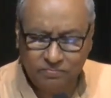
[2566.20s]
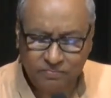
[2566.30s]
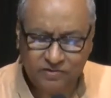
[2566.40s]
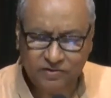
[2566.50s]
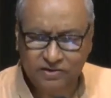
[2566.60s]

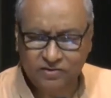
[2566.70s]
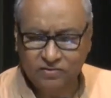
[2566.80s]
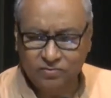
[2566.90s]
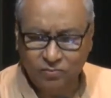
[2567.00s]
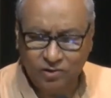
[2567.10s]
basic
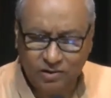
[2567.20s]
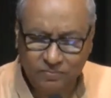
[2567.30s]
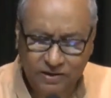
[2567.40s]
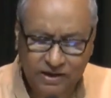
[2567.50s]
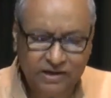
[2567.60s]
doesn't go
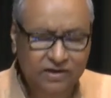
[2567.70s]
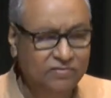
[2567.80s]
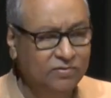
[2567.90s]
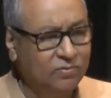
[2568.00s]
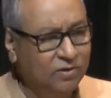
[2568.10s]
up, DA
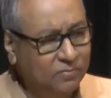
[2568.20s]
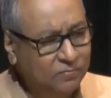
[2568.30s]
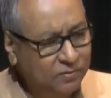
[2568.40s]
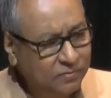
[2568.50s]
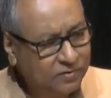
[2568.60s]
doesn't go up.
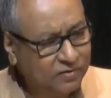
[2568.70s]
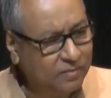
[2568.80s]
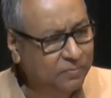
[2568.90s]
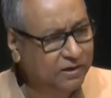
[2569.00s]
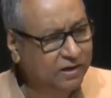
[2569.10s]
So, it's
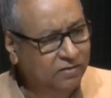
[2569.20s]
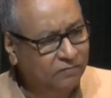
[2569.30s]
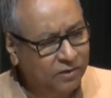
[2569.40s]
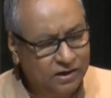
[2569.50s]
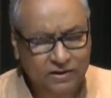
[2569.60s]
repetitive
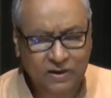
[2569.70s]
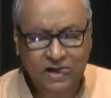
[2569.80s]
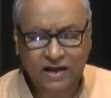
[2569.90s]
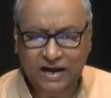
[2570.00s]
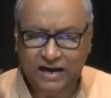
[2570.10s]
work.
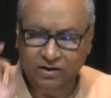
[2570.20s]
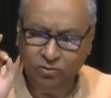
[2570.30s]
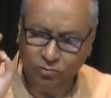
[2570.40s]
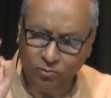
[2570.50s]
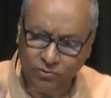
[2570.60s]
And you
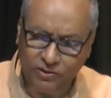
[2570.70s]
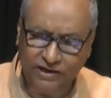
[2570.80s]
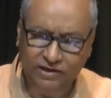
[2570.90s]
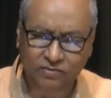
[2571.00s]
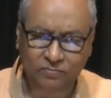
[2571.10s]
go to
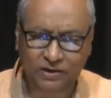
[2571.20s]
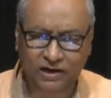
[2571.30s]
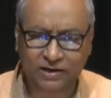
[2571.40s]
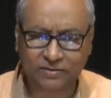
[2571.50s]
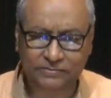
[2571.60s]
writer's
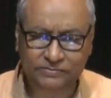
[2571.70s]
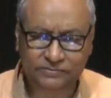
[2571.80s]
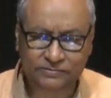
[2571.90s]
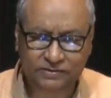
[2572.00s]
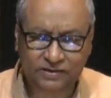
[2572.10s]
building,
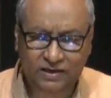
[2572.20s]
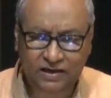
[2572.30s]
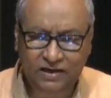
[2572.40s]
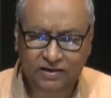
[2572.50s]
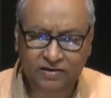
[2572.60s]

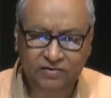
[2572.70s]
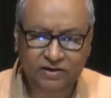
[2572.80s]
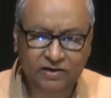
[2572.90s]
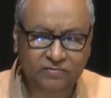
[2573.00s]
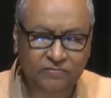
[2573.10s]
they say
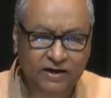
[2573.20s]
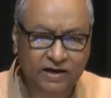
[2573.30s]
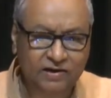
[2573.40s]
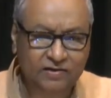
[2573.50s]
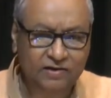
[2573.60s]
that
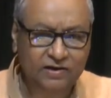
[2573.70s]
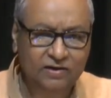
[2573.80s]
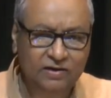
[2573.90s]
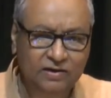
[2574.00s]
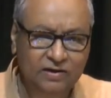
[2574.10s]
finance,
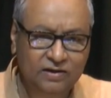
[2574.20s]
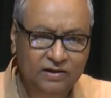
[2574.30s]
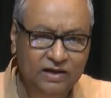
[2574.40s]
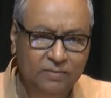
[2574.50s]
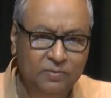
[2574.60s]

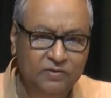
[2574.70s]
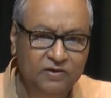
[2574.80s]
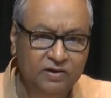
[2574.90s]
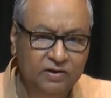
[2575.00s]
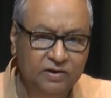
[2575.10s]
they are
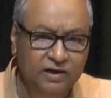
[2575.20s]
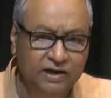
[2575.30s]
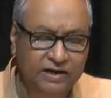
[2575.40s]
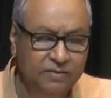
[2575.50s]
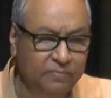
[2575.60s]
busy
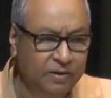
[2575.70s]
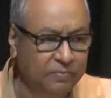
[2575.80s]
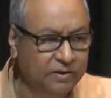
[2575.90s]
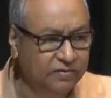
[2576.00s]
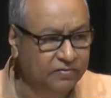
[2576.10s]
writing pay
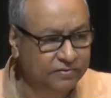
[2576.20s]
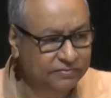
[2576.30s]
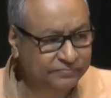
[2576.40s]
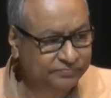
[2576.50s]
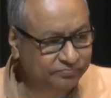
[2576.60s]
bills
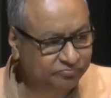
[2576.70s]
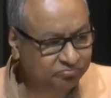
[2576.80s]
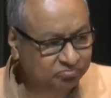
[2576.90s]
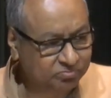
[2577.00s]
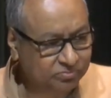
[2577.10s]

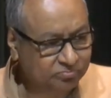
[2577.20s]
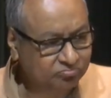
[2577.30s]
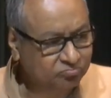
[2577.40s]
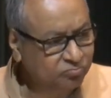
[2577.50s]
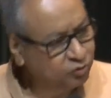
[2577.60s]

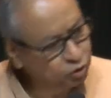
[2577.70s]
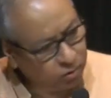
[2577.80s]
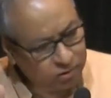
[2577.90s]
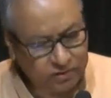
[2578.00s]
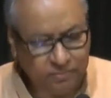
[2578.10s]

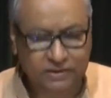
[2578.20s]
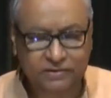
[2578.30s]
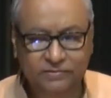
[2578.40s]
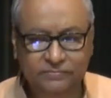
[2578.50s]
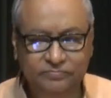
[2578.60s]
throughout the month.